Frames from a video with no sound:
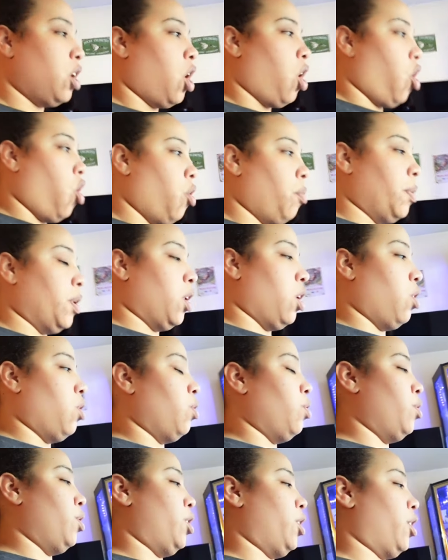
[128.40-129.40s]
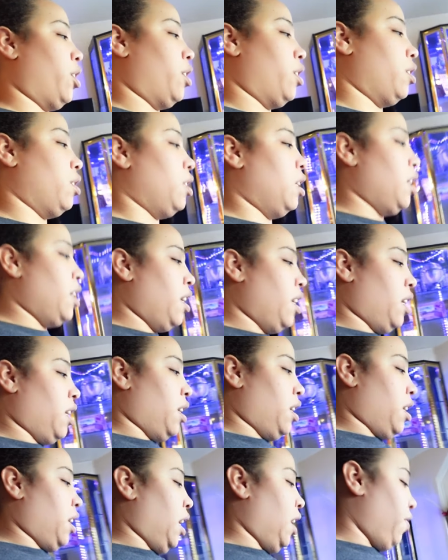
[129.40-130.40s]
Home Alone or
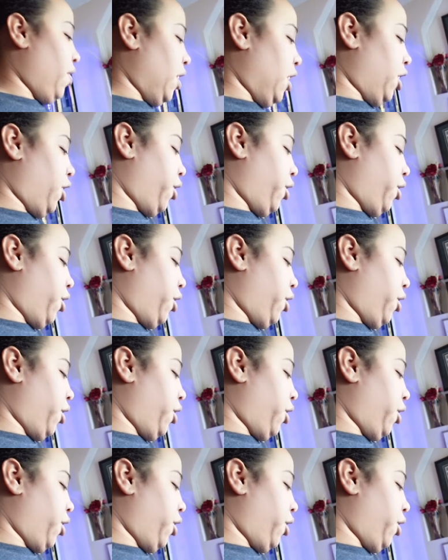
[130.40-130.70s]
even a